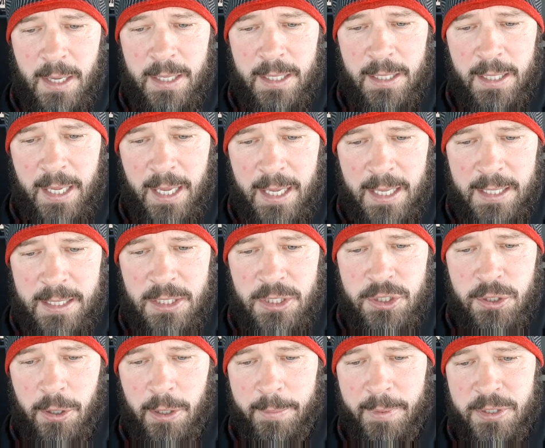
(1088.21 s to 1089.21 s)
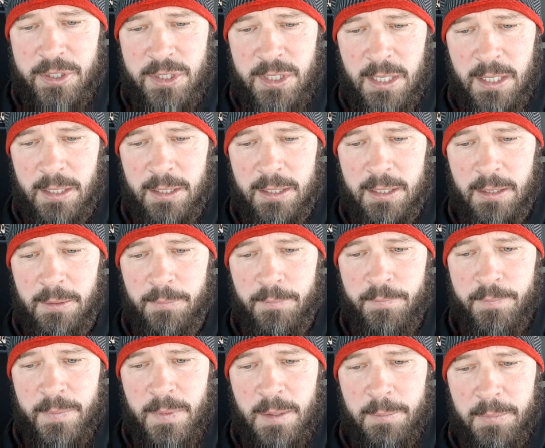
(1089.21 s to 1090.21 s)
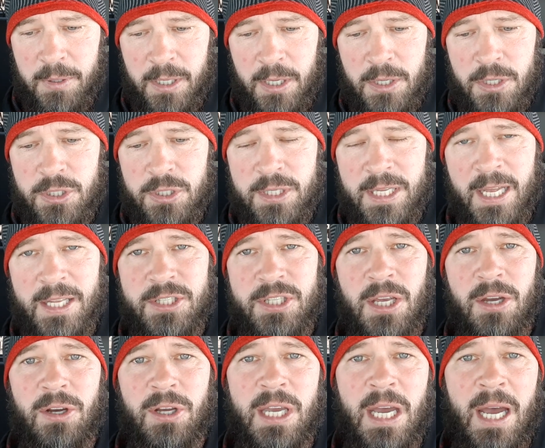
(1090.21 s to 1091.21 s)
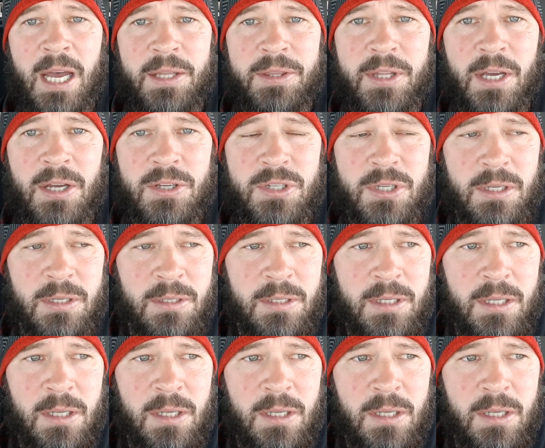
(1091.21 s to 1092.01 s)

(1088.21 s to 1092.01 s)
and the end, he's talking about Satan again. Because that's how God does it.